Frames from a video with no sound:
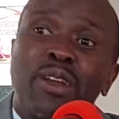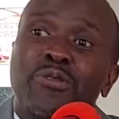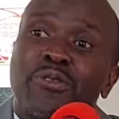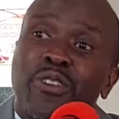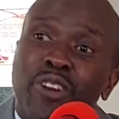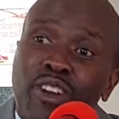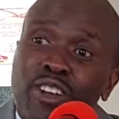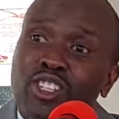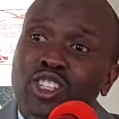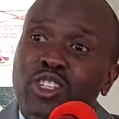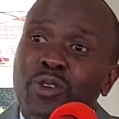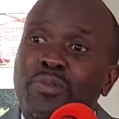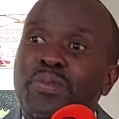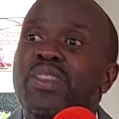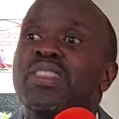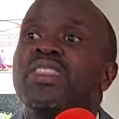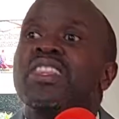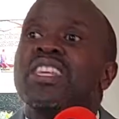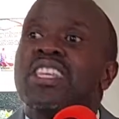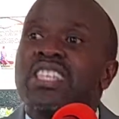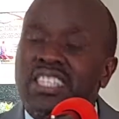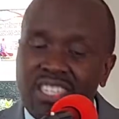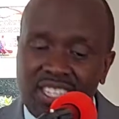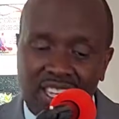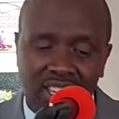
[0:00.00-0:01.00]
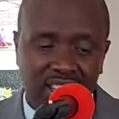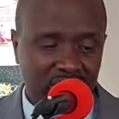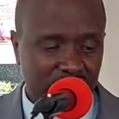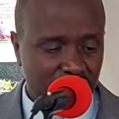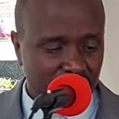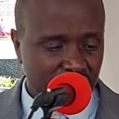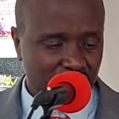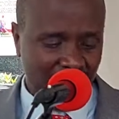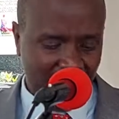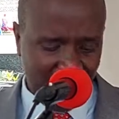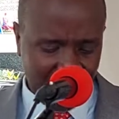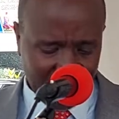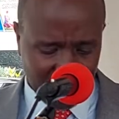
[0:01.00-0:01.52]
and fellowship in this
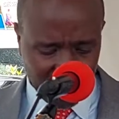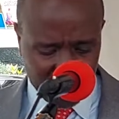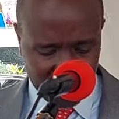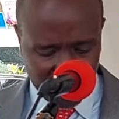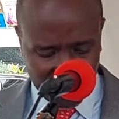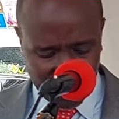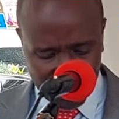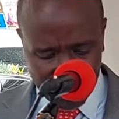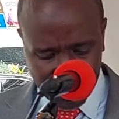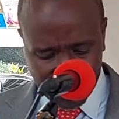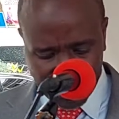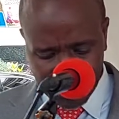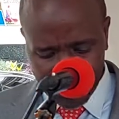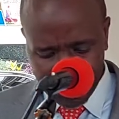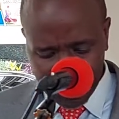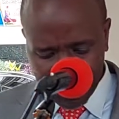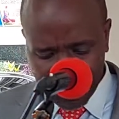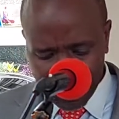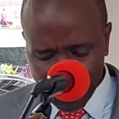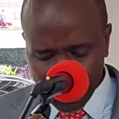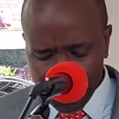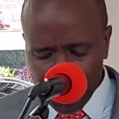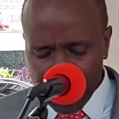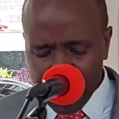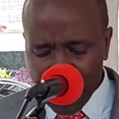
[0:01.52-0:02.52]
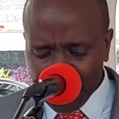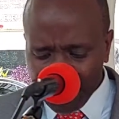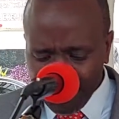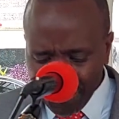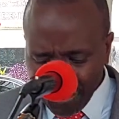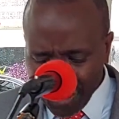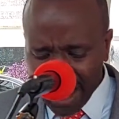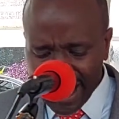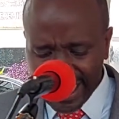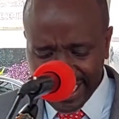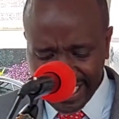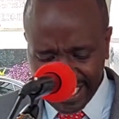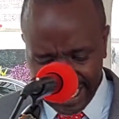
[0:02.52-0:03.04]
church. We are
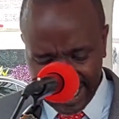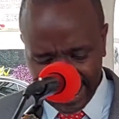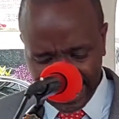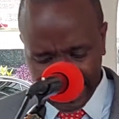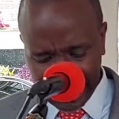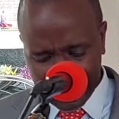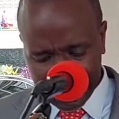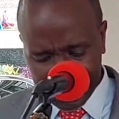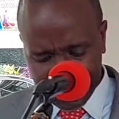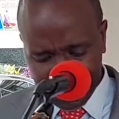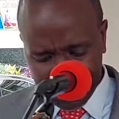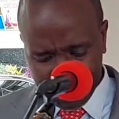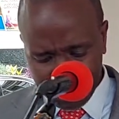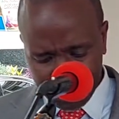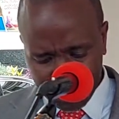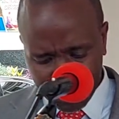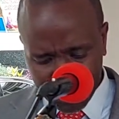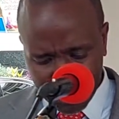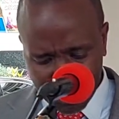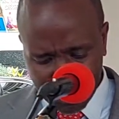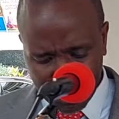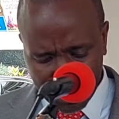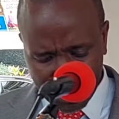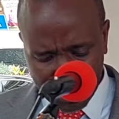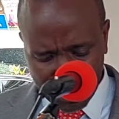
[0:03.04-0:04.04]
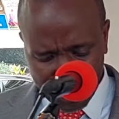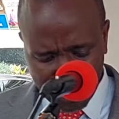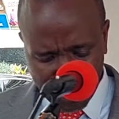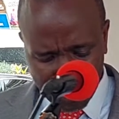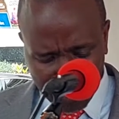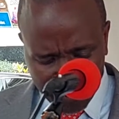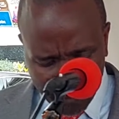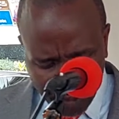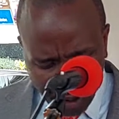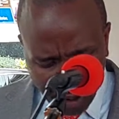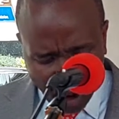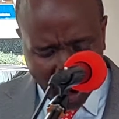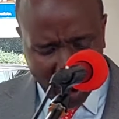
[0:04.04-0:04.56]
fighting
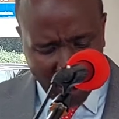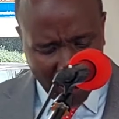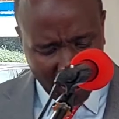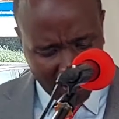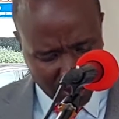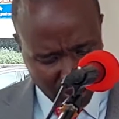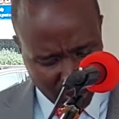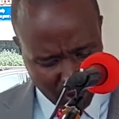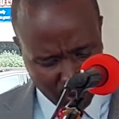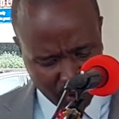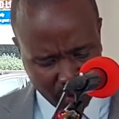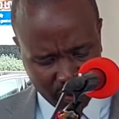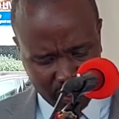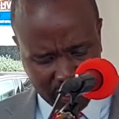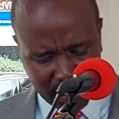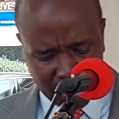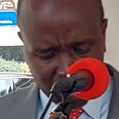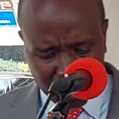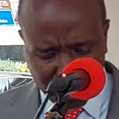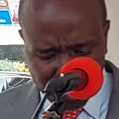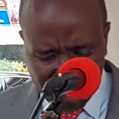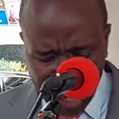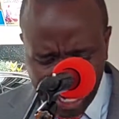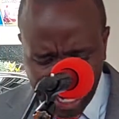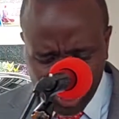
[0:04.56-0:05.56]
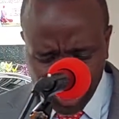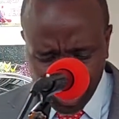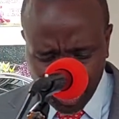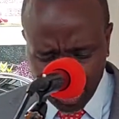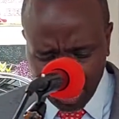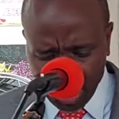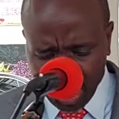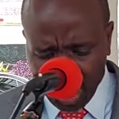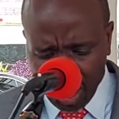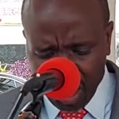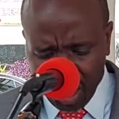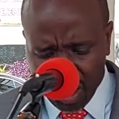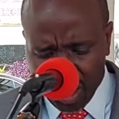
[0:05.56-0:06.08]
for our children.
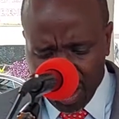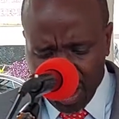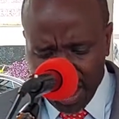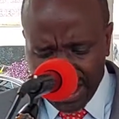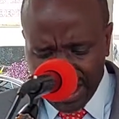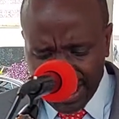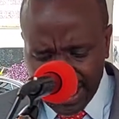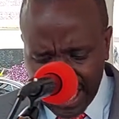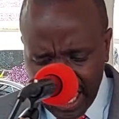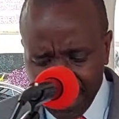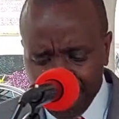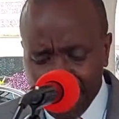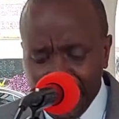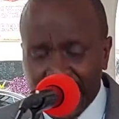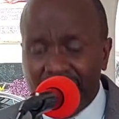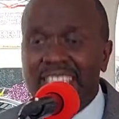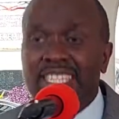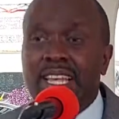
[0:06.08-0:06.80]
Structural giving